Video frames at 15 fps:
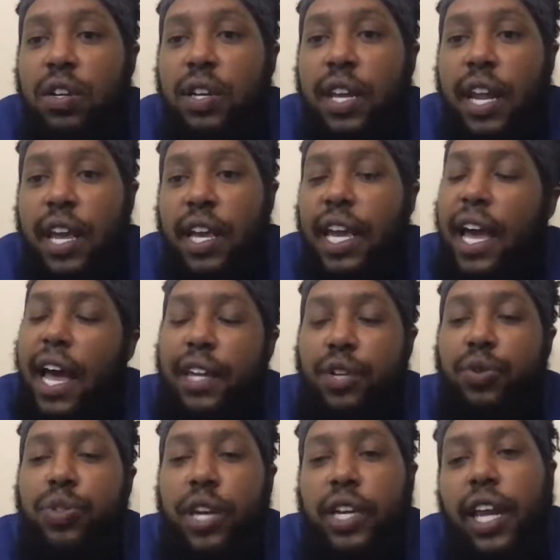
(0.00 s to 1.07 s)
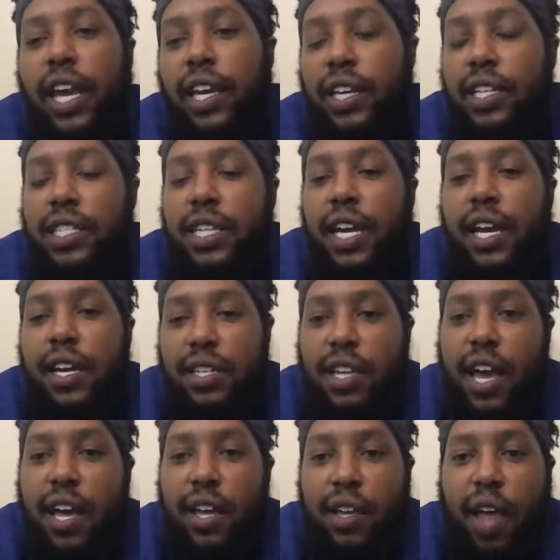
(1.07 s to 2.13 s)
Yeah, I do think Nagy is ass.
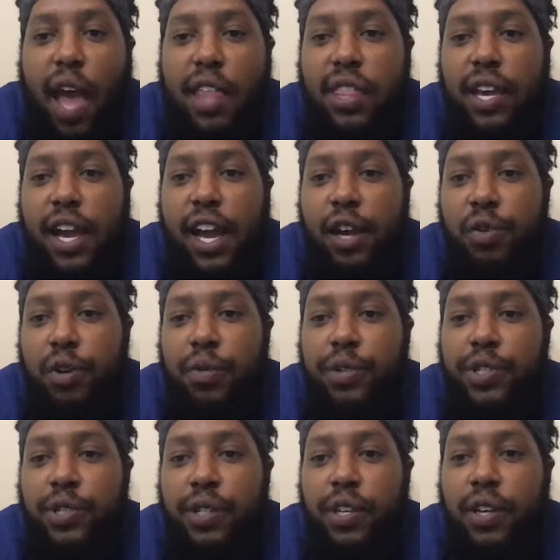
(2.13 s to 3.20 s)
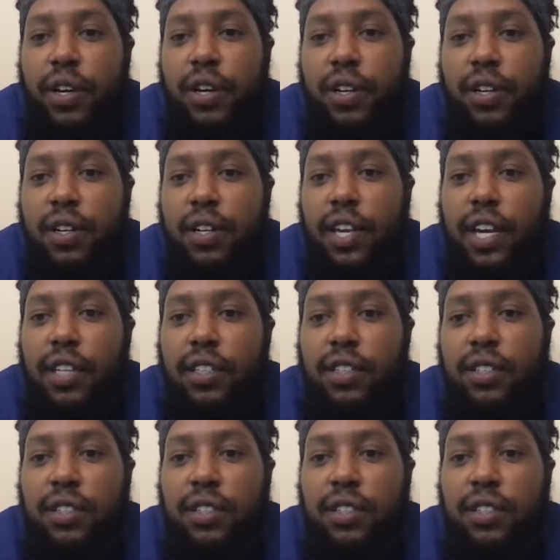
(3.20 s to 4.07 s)
I think I agree with you there, Kellen.